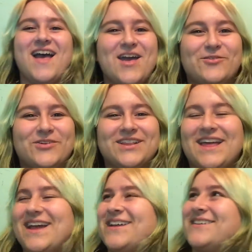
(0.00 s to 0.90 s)
And
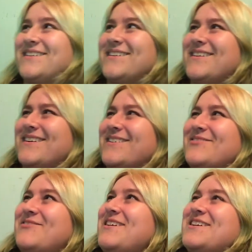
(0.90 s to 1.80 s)
we're like,
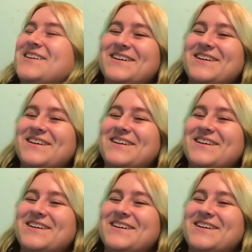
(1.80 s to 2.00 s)
what?